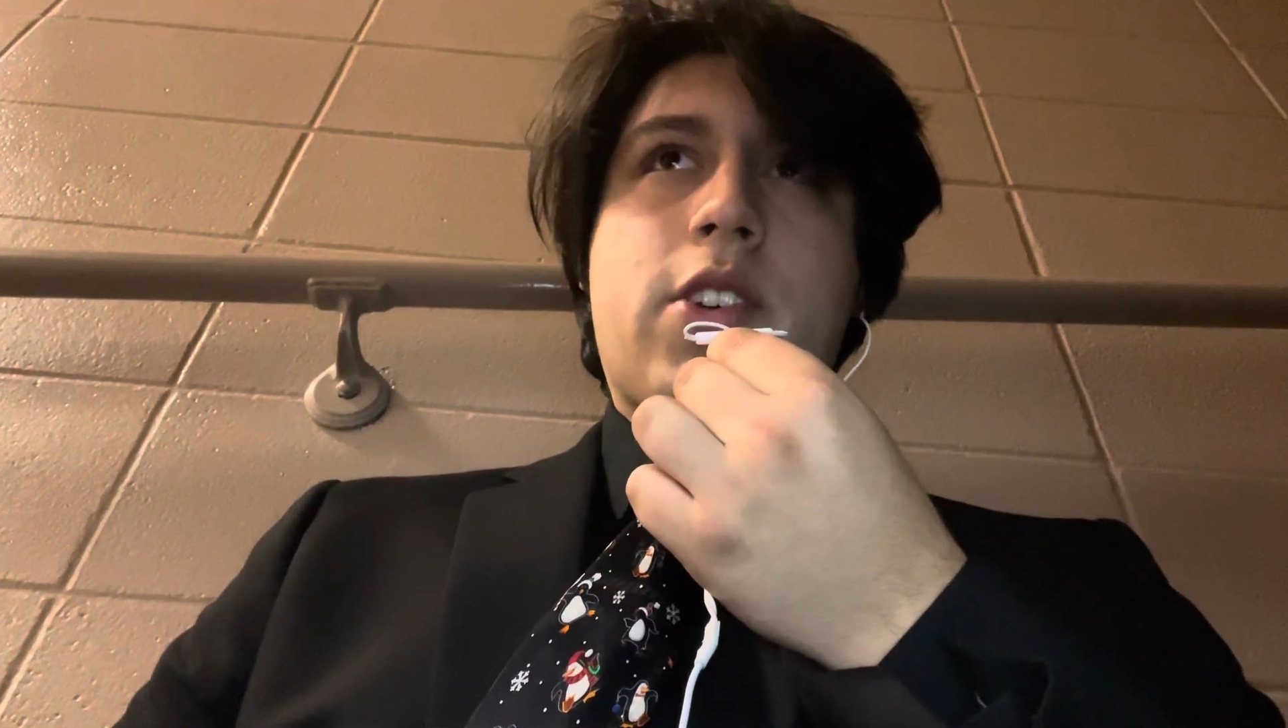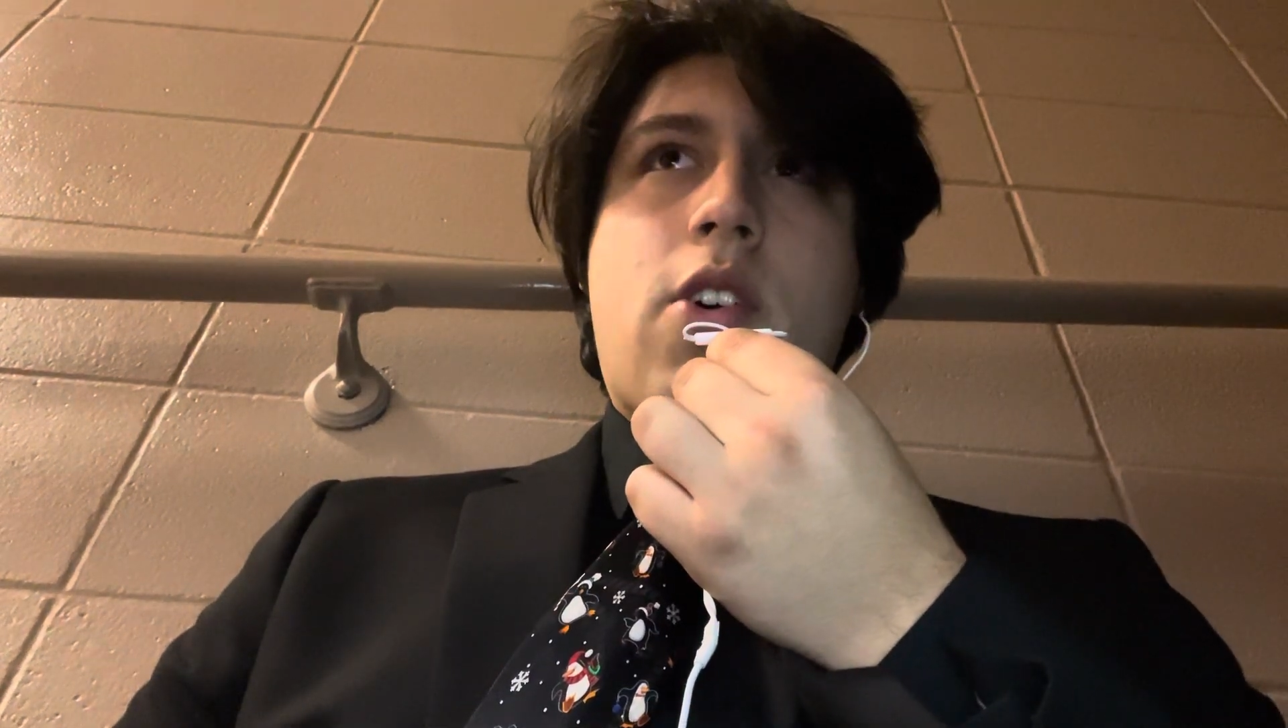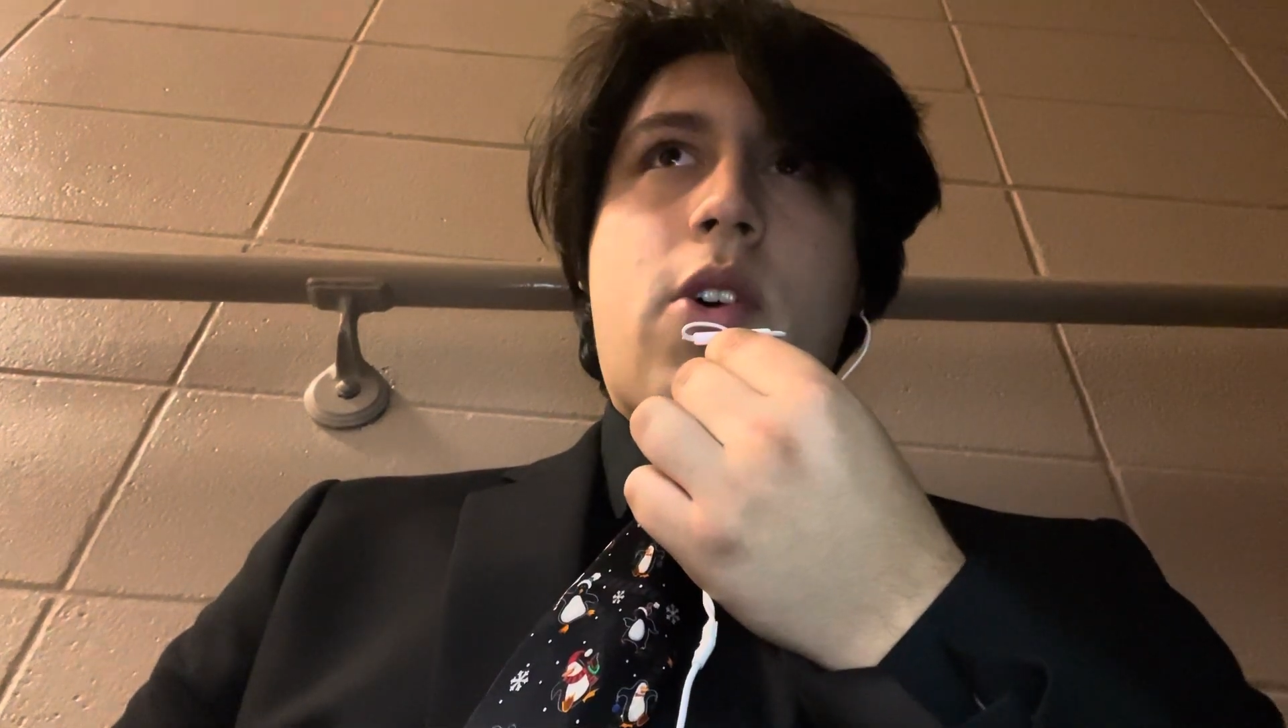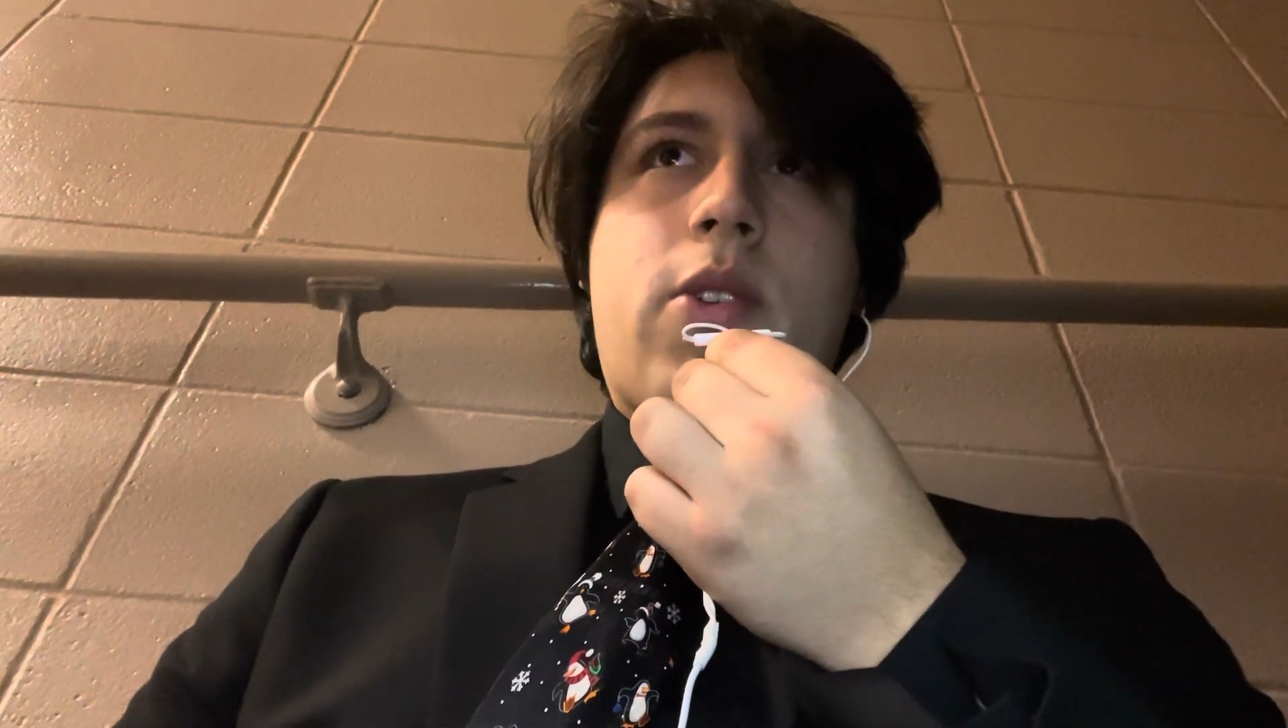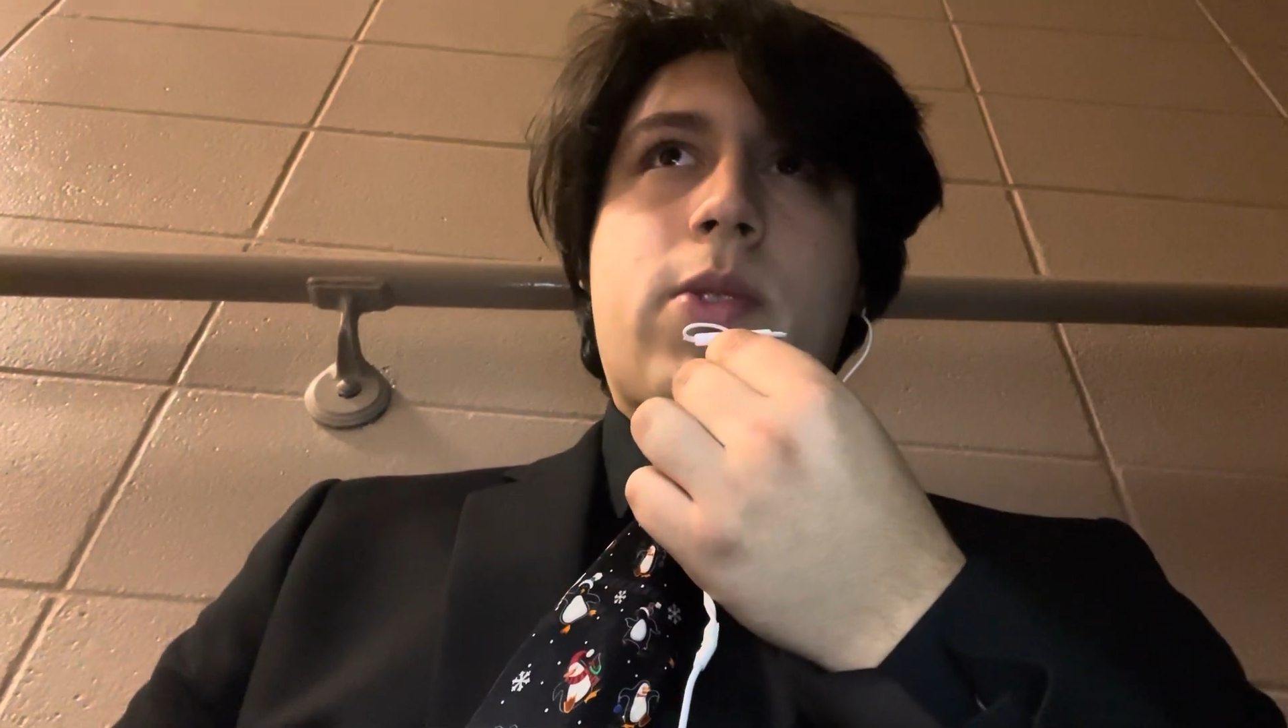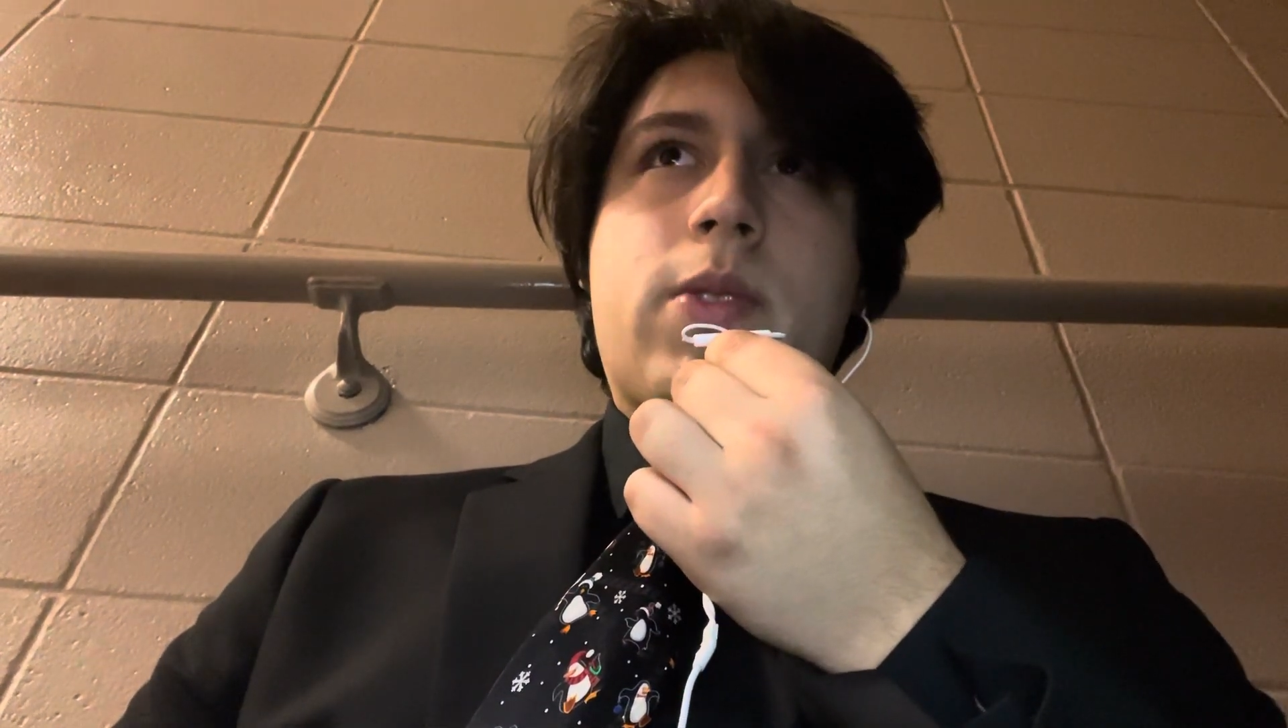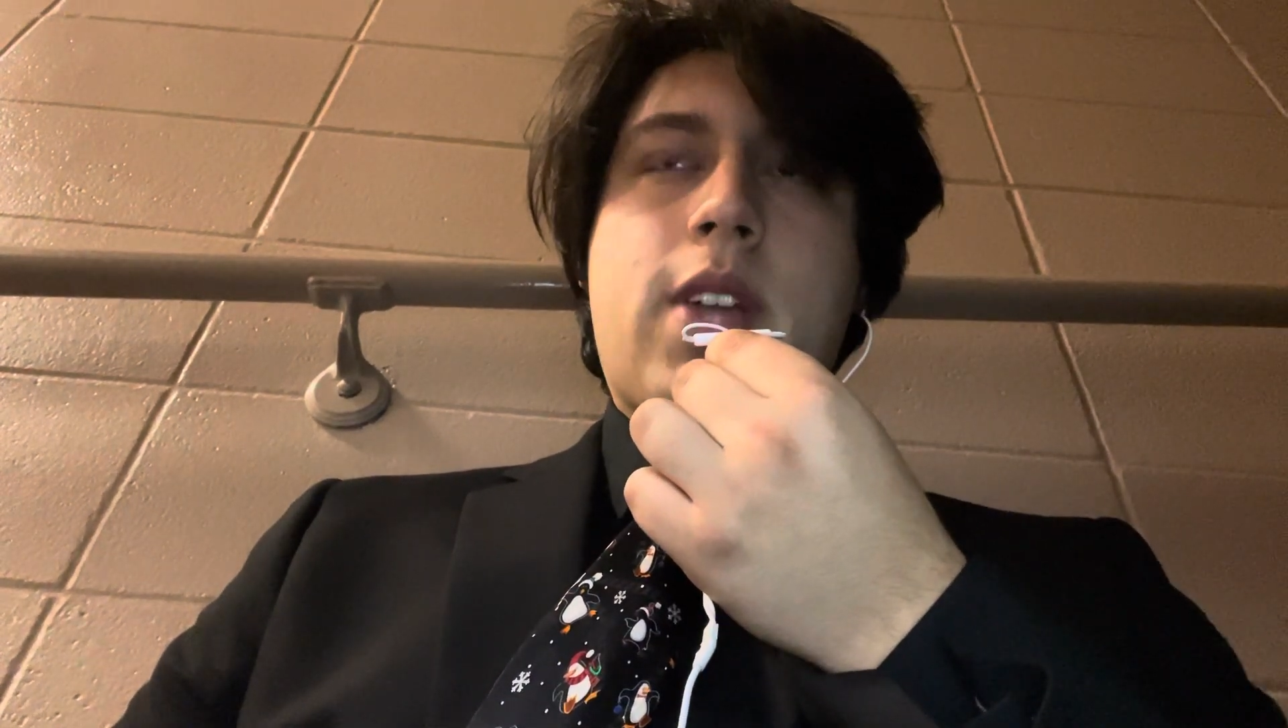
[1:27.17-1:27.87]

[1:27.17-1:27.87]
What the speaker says: to all